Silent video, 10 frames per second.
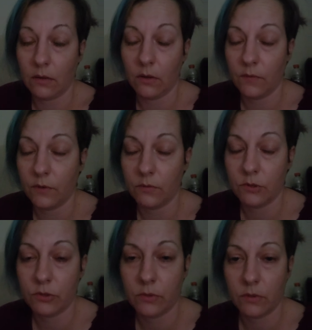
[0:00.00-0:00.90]
know if they're
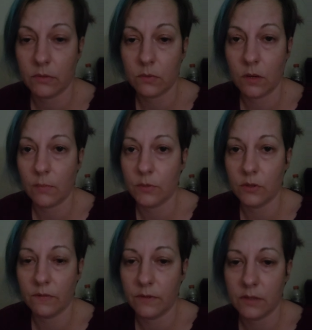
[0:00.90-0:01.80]
short on swabs or
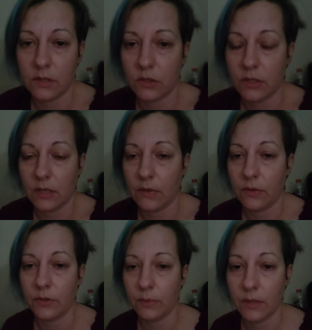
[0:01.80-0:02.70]
if this is just how they're
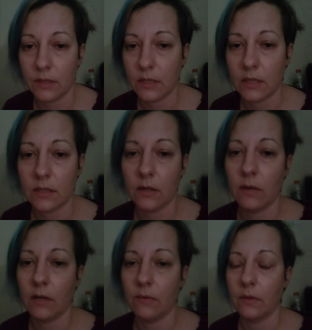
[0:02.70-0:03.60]
doing the test now,
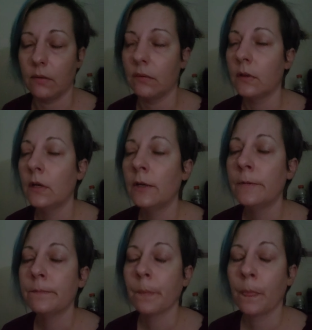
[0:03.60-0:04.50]
I don't know.
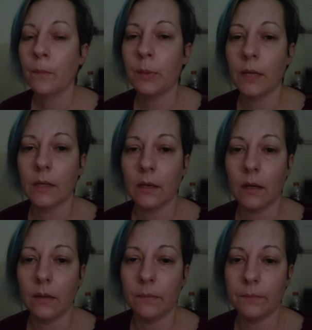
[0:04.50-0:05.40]
But
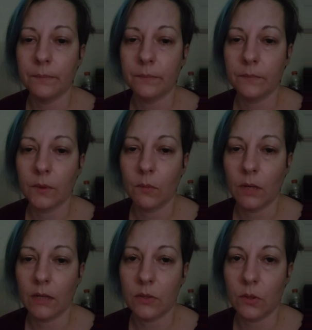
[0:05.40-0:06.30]
when
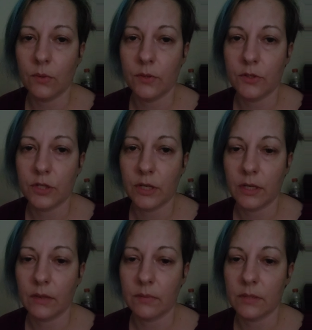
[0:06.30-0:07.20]
I told the chick,
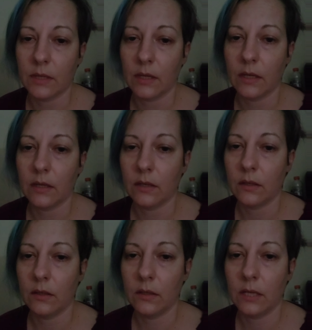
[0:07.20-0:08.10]
I was like,
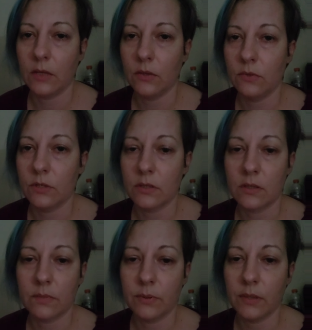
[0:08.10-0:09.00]
can you
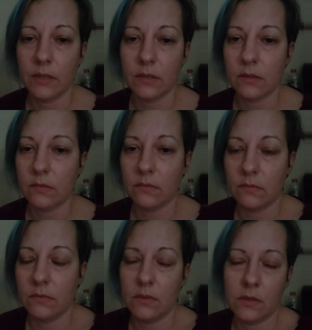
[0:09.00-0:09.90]
just please,
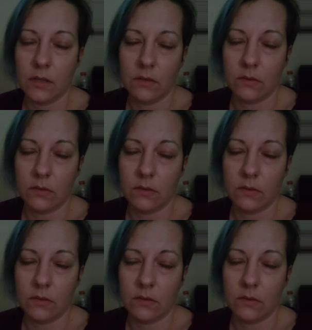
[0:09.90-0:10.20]
like,